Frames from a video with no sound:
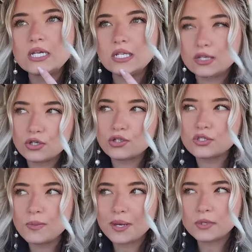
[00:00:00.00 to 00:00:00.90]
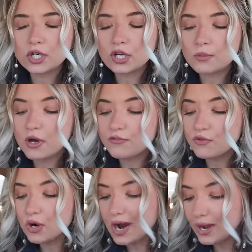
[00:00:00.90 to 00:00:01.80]
need the newspaper coupon
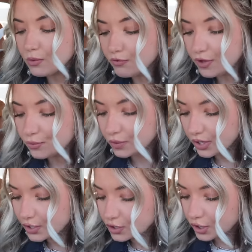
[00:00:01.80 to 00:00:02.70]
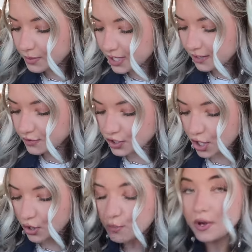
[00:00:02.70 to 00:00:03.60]
for? I will feel really stupid if
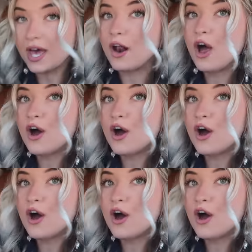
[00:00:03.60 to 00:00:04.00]
so, but